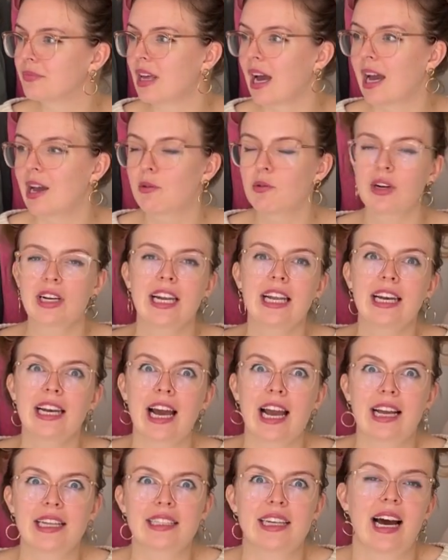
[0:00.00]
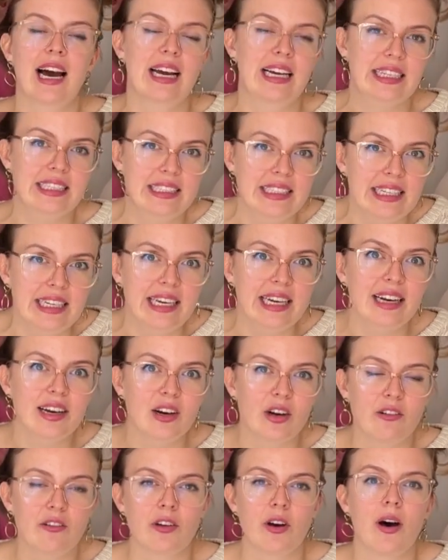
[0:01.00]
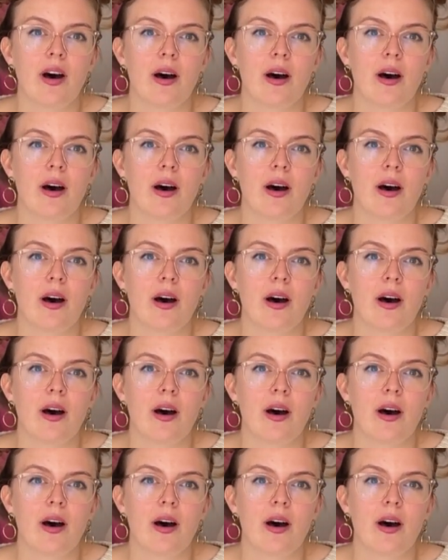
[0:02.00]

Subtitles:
I really like the idea of